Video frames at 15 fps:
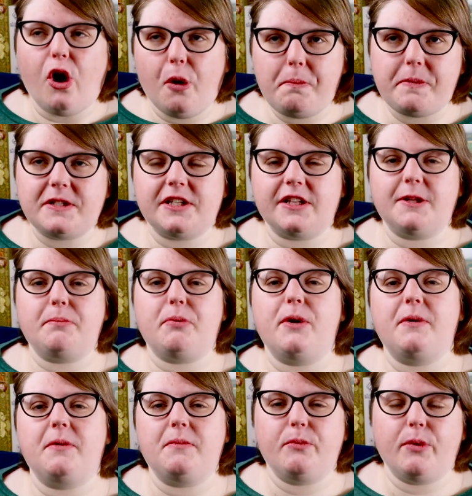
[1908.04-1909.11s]
Up until the
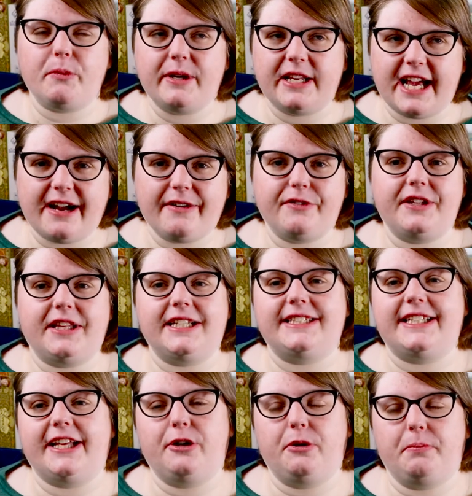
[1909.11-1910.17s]
point where we'd everything
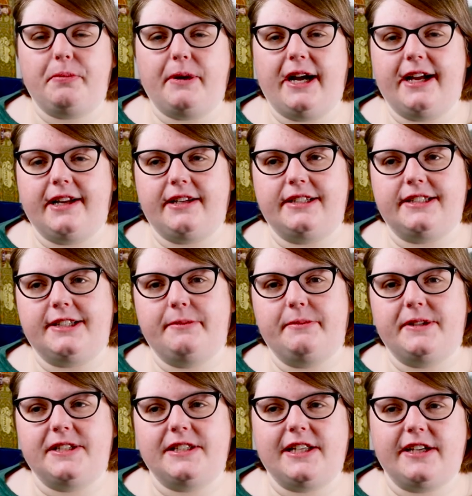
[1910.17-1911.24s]
set up and I'd
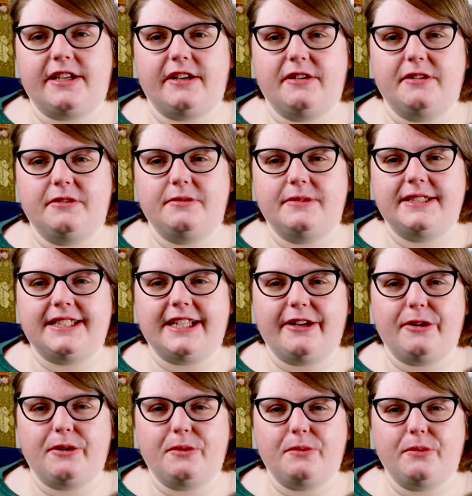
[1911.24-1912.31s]
be just like, oh, is
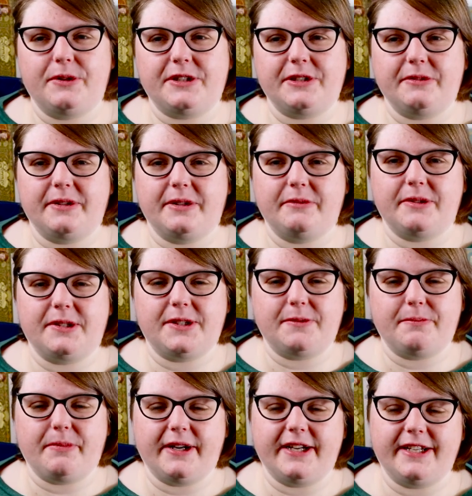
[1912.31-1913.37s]
that all we're doing? We'll
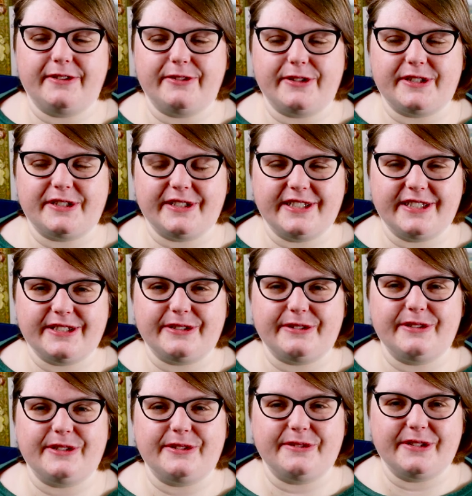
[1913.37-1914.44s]
just buy another
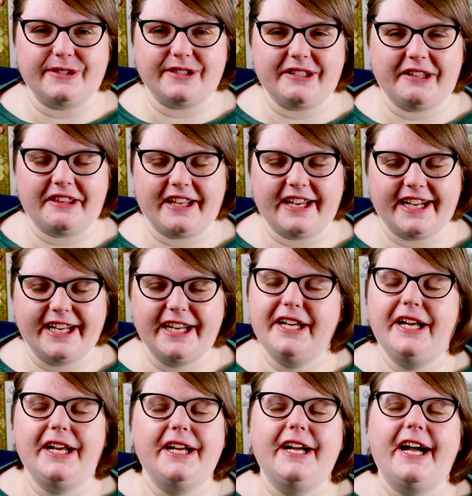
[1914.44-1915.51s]
dinosaur, do another thing.
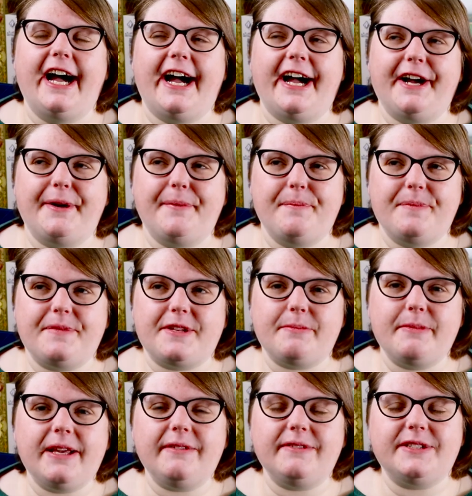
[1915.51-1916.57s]
Um,
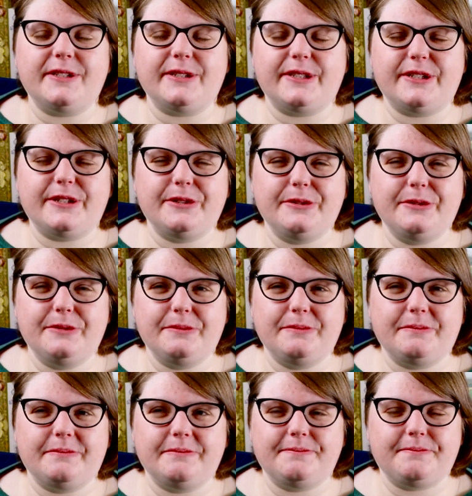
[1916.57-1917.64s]
to me, it was just
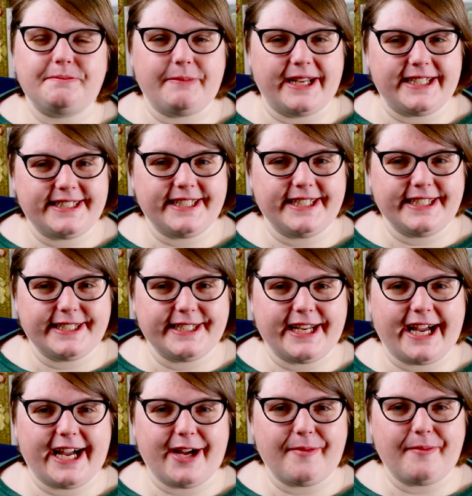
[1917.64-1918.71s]
too basic,
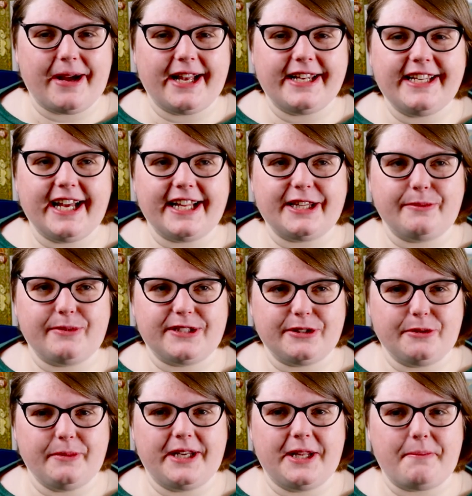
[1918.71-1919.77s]
um, and yet there was
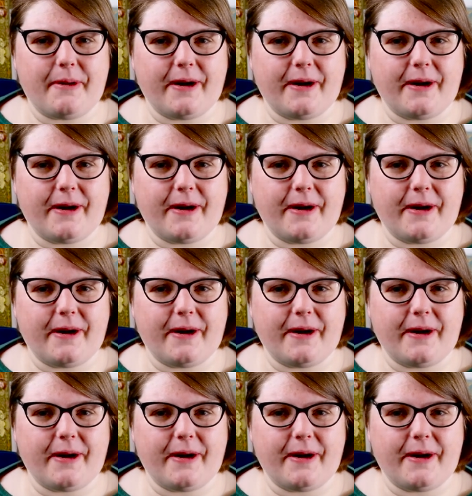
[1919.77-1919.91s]
so many